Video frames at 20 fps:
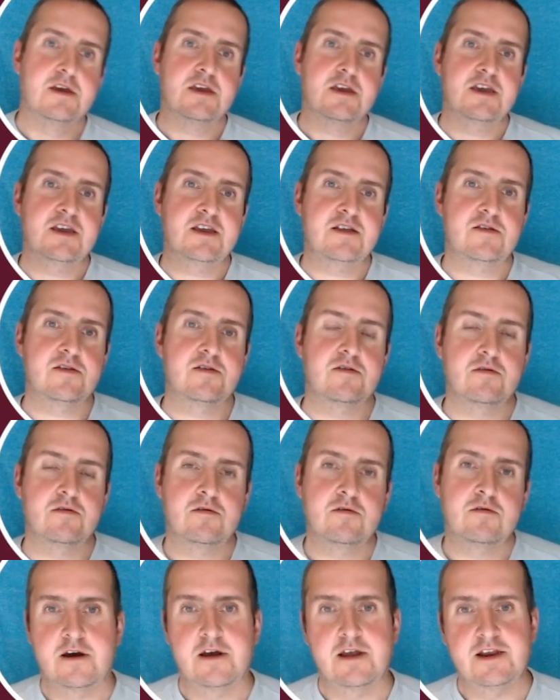
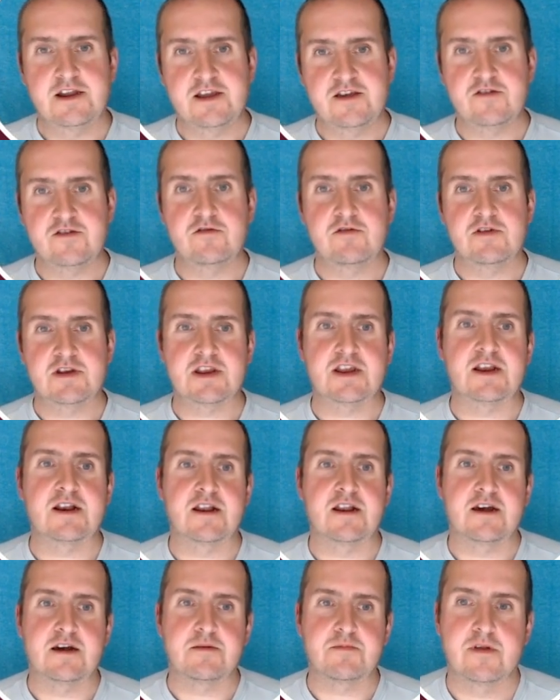into an issue in
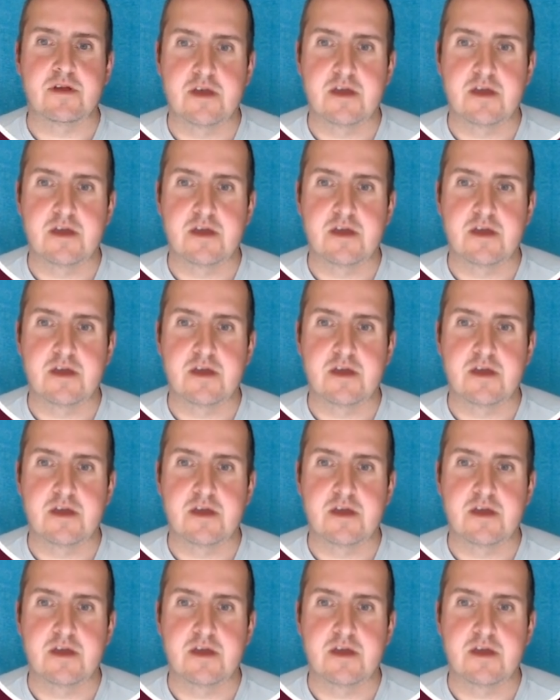GitLab.